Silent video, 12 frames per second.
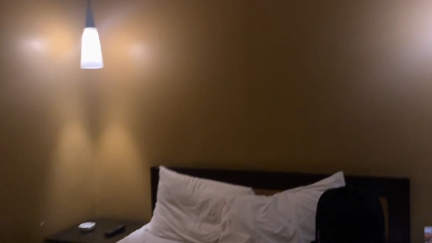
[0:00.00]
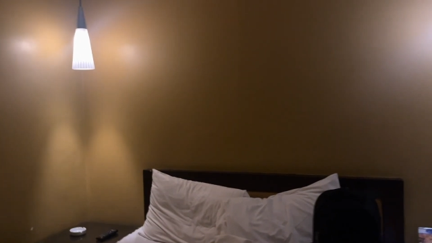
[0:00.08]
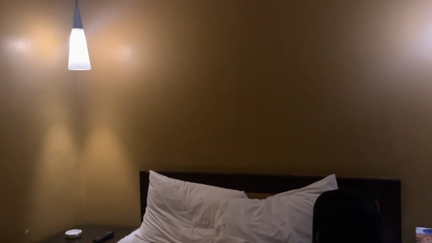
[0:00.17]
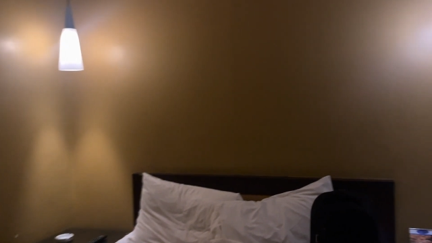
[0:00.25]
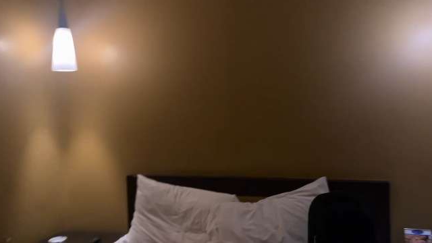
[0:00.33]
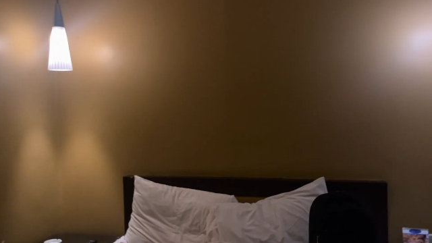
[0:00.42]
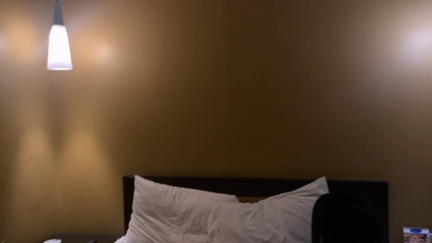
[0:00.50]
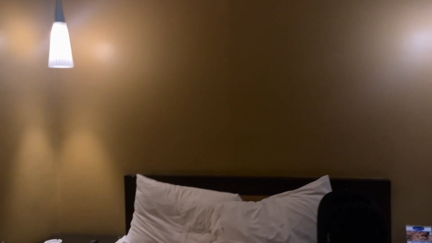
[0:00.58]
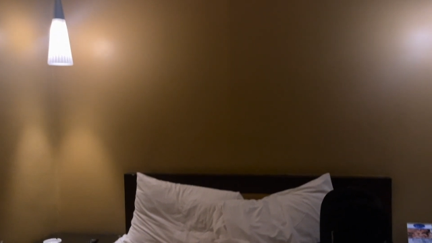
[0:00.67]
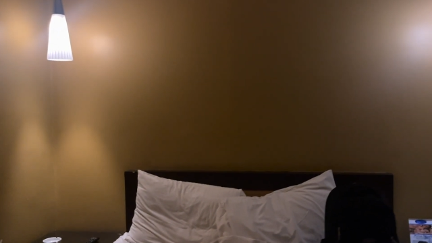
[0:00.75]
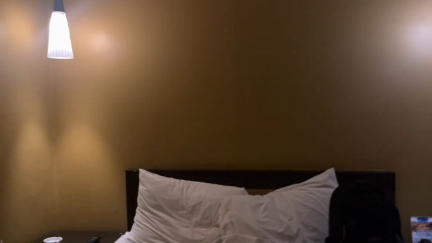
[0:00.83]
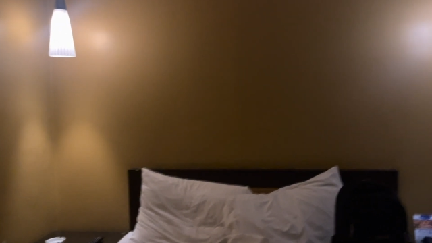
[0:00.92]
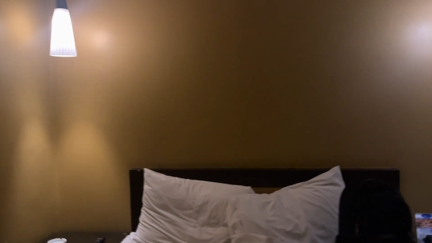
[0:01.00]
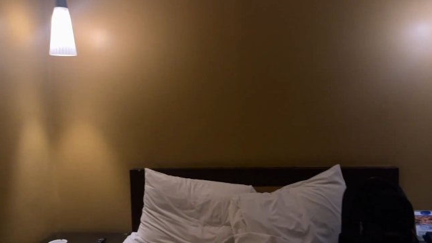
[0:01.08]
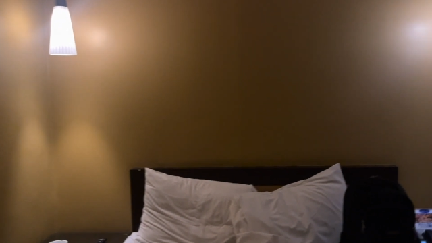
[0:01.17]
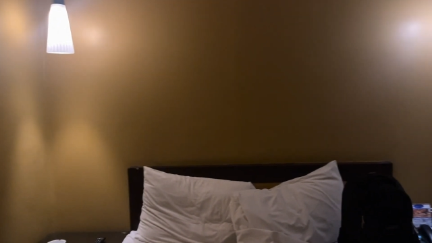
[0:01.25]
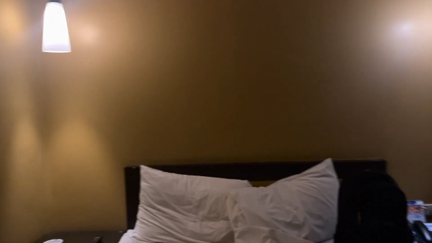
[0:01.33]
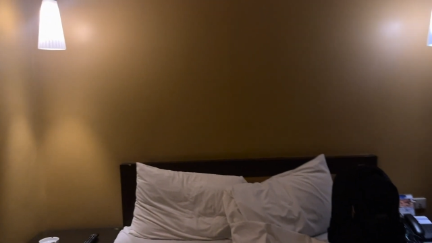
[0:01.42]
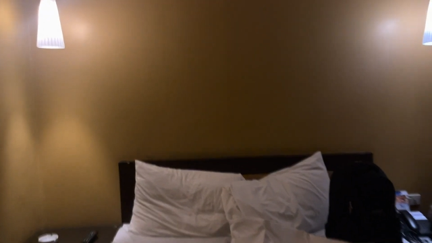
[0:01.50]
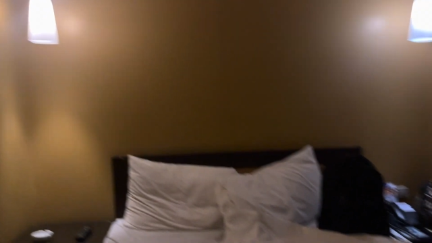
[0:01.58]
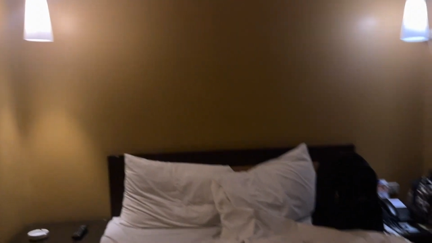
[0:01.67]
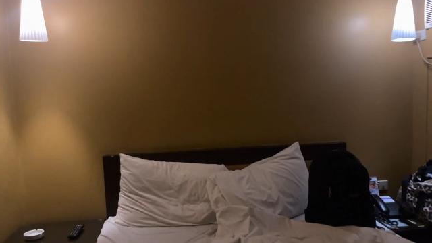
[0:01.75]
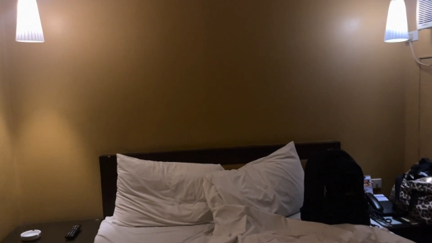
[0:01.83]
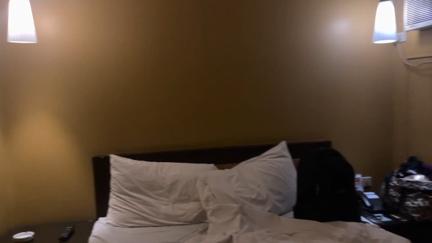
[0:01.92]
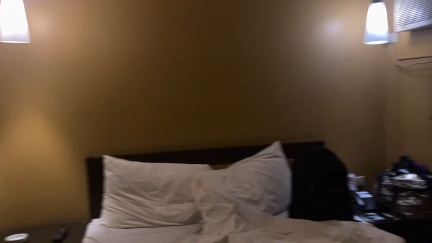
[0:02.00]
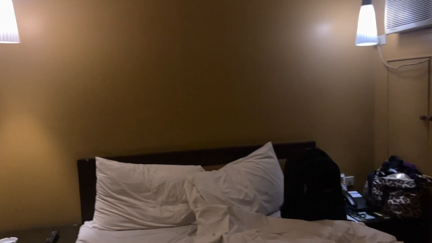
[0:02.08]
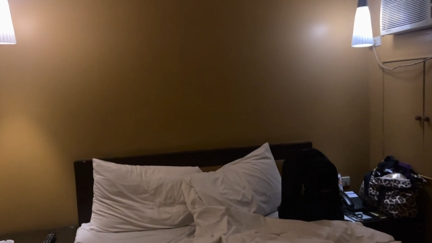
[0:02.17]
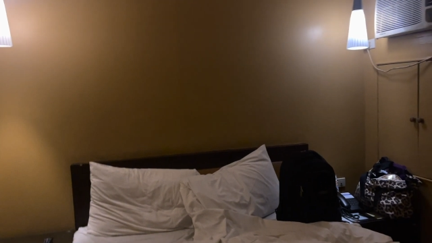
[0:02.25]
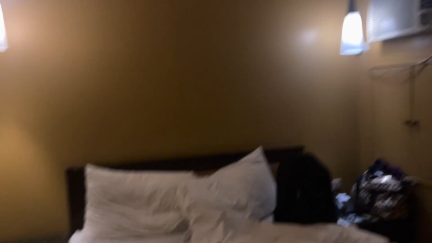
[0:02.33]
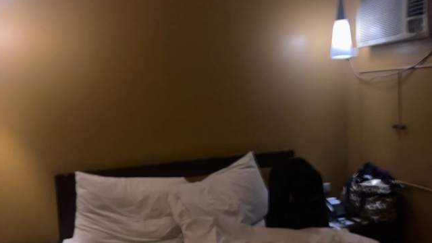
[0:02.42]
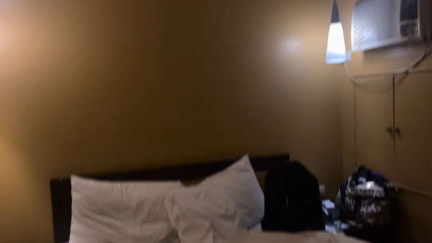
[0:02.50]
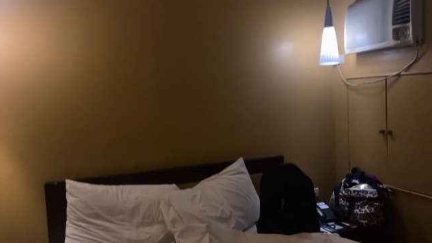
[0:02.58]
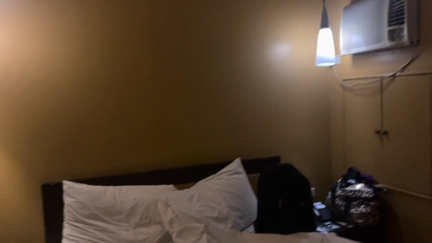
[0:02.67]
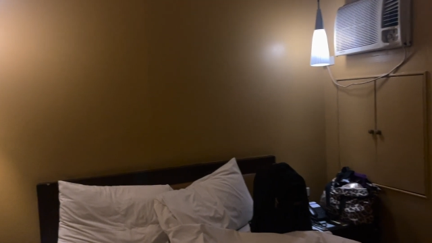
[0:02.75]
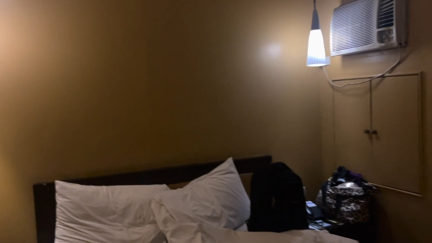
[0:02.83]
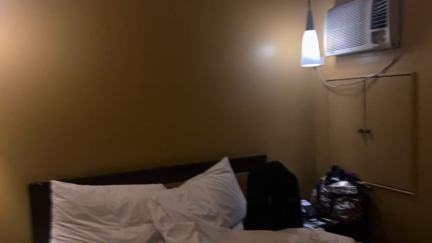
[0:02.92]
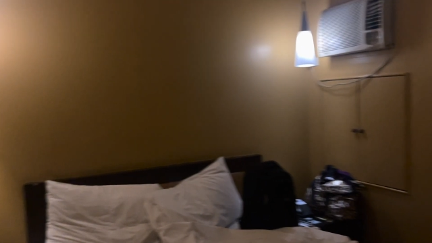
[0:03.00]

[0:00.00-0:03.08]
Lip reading: [unreadable: no face in view]